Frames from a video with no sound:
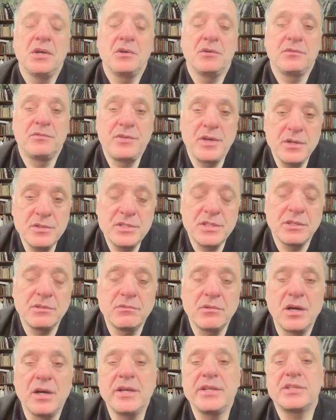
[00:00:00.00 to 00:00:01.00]
voting
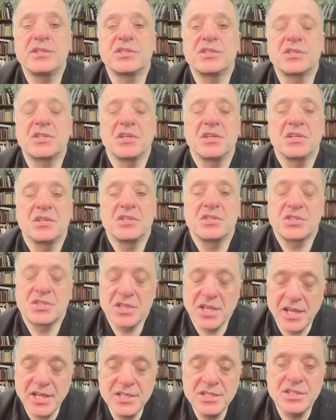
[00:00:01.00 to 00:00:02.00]
rights
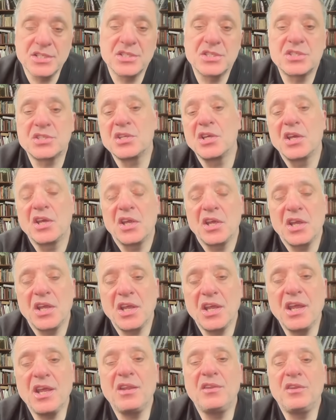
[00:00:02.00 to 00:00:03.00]
status
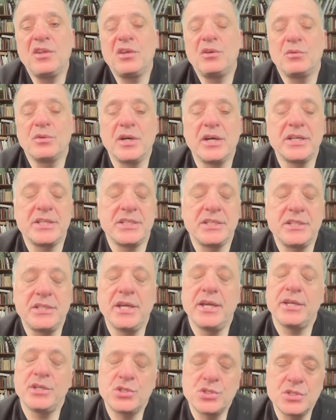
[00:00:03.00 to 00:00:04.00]
in the United
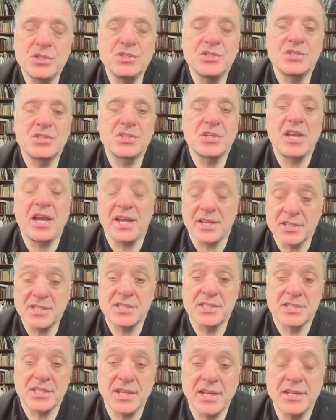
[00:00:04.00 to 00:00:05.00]
Nations as a
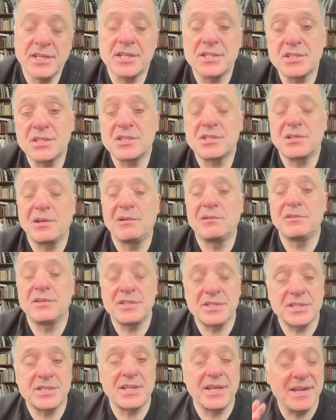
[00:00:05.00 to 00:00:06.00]
state, as a sovereign
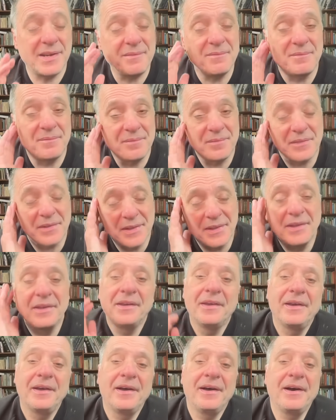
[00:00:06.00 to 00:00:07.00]
state.
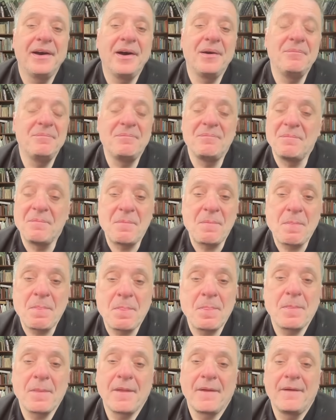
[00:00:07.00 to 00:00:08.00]
And
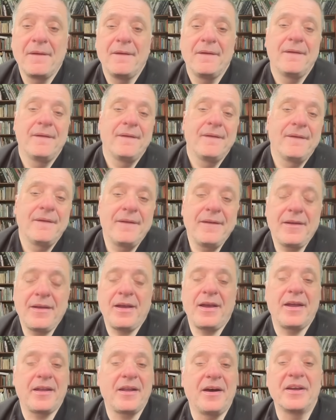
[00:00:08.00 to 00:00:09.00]

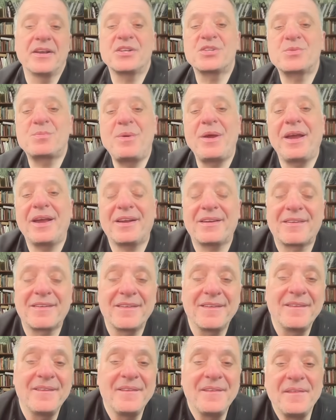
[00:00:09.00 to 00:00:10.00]
I expect
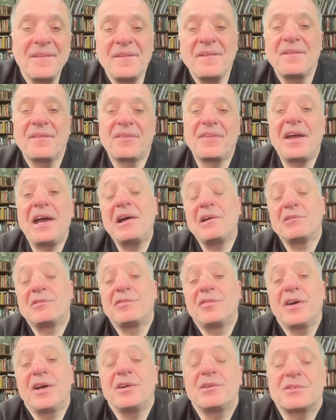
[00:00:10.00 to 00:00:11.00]
that
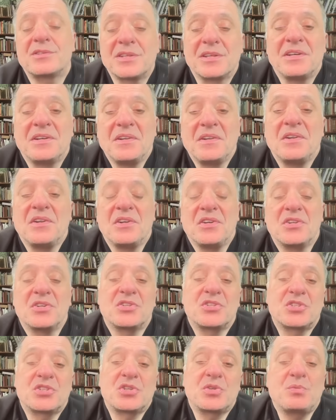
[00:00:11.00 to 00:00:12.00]
vote
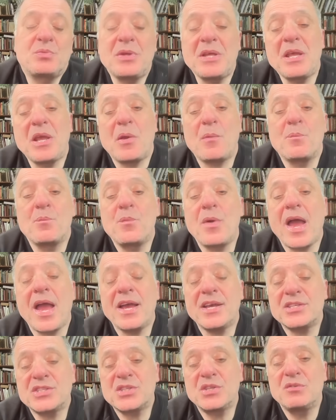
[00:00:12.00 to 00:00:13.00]
to be
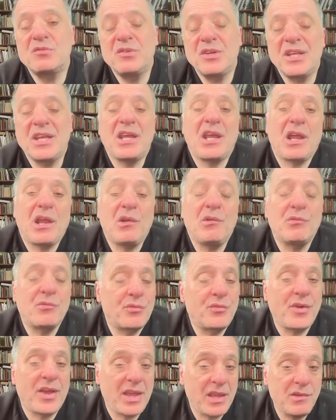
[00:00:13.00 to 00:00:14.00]
massively in
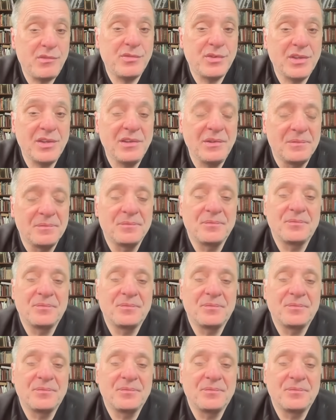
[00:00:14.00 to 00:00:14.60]
favor,